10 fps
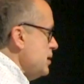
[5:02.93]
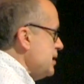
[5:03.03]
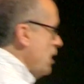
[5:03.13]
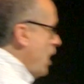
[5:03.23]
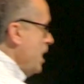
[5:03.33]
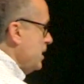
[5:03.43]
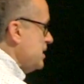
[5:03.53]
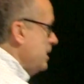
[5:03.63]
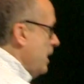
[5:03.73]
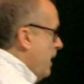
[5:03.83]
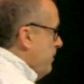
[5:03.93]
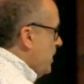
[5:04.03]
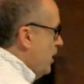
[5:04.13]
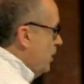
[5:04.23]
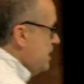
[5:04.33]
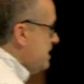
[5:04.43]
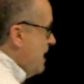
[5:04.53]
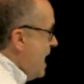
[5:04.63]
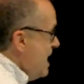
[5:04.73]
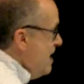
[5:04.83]
the songs. And, it's
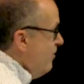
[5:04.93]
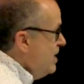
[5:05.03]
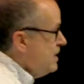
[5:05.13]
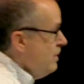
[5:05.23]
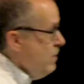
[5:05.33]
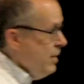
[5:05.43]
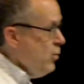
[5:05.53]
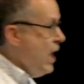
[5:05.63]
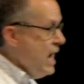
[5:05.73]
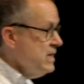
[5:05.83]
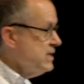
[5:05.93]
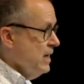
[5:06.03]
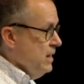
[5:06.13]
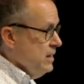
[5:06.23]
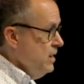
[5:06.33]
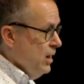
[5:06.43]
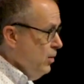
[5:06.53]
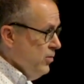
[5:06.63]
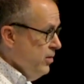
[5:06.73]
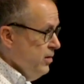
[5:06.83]
not even to memorize,
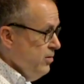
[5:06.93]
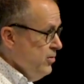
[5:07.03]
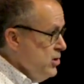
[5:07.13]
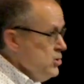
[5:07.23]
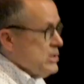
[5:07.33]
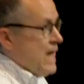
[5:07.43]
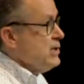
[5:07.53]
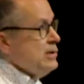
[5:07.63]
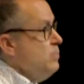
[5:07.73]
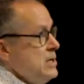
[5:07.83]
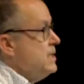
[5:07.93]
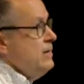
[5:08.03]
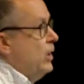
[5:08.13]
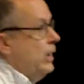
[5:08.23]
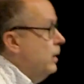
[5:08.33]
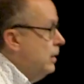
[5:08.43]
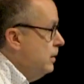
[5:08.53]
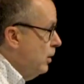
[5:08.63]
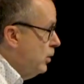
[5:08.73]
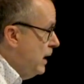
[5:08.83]
the New Testament even.
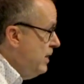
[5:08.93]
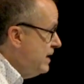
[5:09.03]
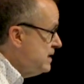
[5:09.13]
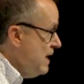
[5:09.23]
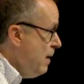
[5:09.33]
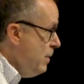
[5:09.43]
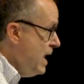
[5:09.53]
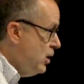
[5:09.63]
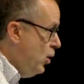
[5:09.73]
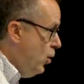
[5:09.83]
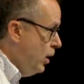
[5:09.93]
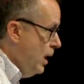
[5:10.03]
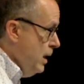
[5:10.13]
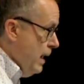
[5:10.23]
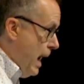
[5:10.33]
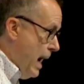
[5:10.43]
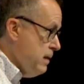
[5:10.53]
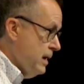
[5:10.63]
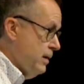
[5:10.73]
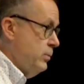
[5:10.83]
Okay, that's not my goal.
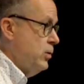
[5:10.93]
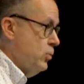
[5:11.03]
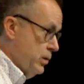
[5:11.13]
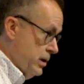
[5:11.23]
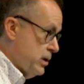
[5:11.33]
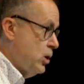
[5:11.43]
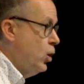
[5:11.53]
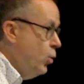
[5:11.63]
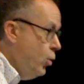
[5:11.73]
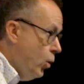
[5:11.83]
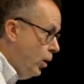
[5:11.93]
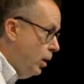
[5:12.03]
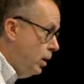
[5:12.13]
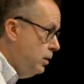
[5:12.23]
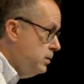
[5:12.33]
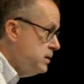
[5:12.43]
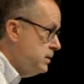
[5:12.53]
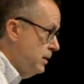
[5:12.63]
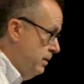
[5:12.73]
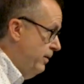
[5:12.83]
I think it'd be really cool
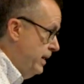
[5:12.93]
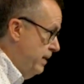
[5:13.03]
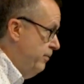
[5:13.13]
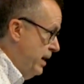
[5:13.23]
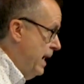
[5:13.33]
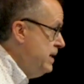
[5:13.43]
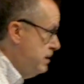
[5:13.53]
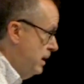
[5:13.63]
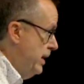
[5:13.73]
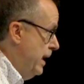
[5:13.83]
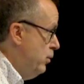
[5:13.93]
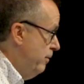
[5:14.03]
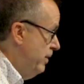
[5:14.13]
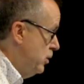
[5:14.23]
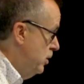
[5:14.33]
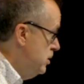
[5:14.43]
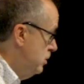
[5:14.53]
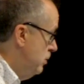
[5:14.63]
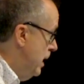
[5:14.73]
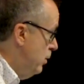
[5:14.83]
if I had done that, or if I could
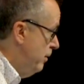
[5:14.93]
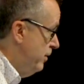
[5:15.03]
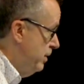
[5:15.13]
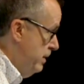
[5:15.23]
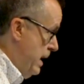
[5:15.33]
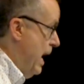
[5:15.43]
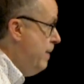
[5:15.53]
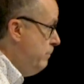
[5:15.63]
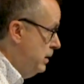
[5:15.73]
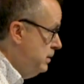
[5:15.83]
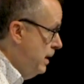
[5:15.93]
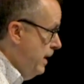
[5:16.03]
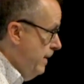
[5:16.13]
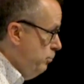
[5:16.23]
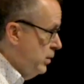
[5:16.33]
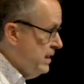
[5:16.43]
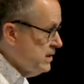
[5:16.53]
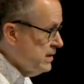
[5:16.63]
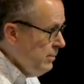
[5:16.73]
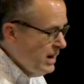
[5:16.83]
do that, or if it happened. But
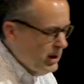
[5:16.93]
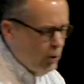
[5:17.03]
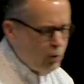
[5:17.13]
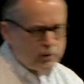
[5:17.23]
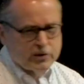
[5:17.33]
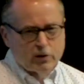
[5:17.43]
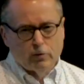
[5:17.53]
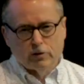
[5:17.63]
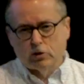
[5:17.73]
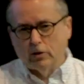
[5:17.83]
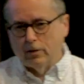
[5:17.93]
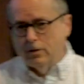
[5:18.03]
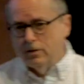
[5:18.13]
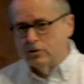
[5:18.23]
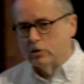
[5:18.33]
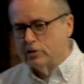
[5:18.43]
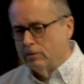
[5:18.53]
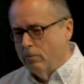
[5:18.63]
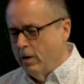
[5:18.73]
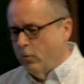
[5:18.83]
that's not my goal as a Christian. It's just
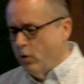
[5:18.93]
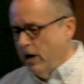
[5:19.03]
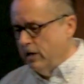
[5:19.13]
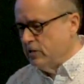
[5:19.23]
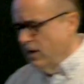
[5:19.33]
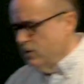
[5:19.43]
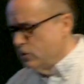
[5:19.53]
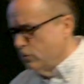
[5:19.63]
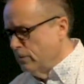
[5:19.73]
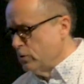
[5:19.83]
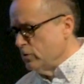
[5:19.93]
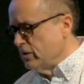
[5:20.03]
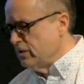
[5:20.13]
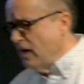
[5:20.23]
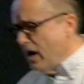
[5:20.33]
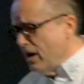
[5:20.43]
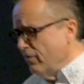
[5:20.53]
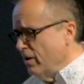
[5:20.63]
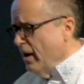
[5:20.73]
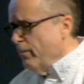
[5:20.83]
to memorize scriptures. It's not
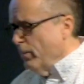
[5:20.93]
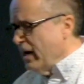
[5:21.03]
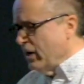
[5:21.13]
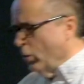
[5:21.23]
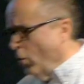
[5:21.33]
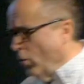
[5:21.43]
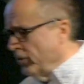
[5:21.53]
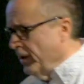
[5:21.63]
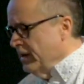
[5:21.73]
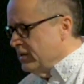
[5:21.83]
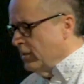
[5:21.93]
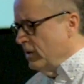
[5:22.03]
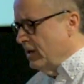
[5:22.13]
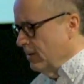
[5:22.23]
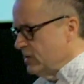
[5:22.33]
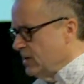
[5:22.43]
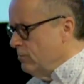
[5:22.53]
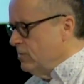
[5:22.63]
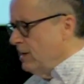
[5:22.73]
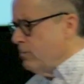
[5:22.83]
even my goal to become
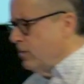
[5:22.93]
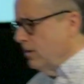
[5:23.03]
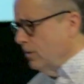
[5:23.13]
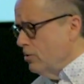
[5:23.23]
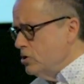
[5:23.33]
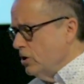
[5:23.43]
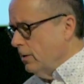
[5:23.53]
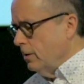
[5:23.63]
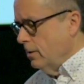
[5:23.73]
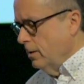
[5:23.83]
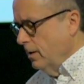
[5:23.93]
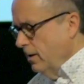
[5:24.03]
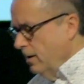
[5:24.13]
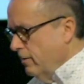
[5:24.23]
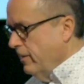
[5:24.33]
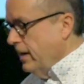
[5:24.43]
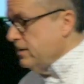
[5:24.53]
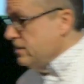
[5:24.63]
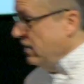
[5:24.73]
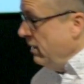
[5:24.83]
some deep theologian. In
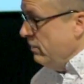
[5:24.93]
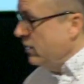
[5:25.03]
fact, it's kind of